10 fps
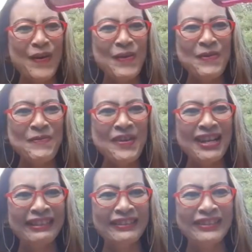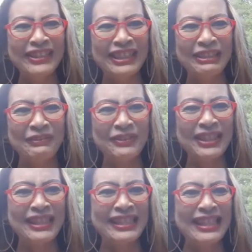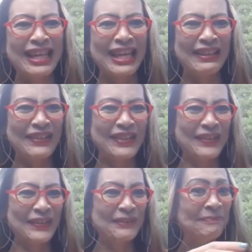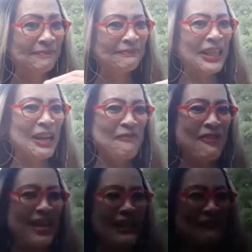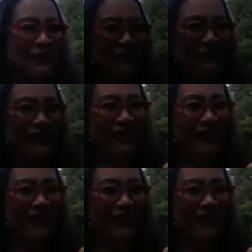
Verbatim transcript: oh my lord it works now so hmm, i'm ready for